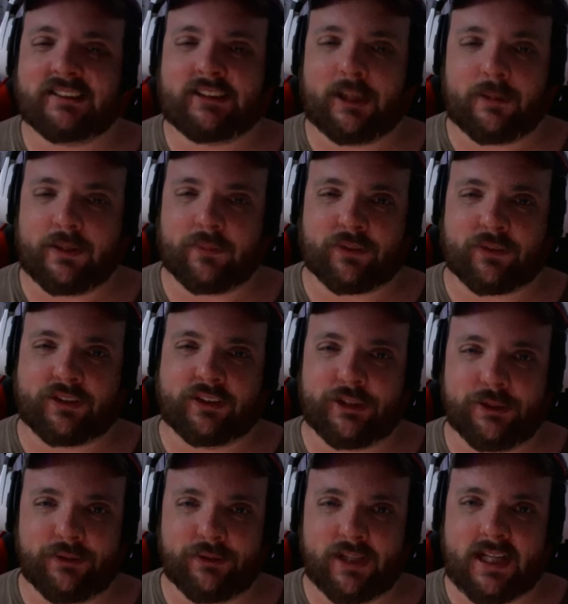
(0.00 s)
tell me they were gonna
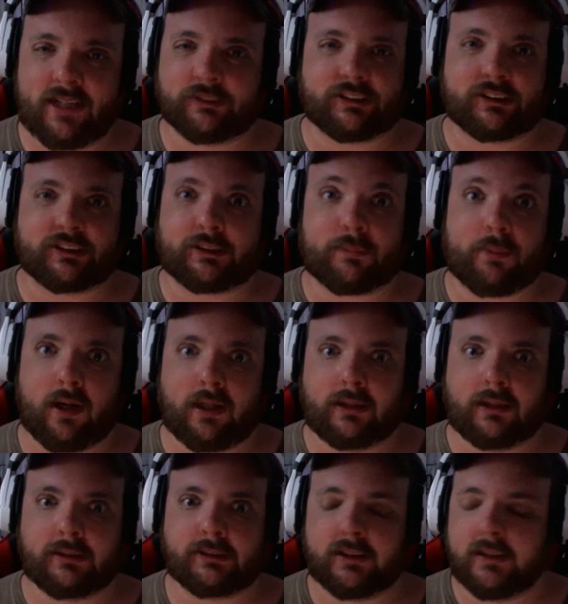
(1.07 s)
do that. It was a
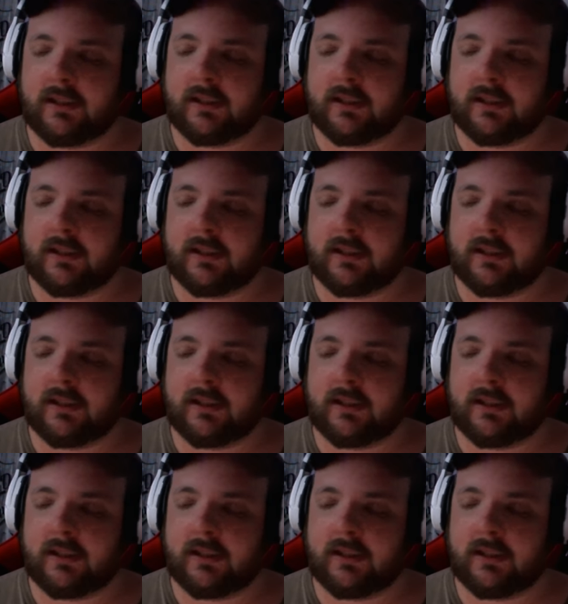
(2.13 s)
surprise.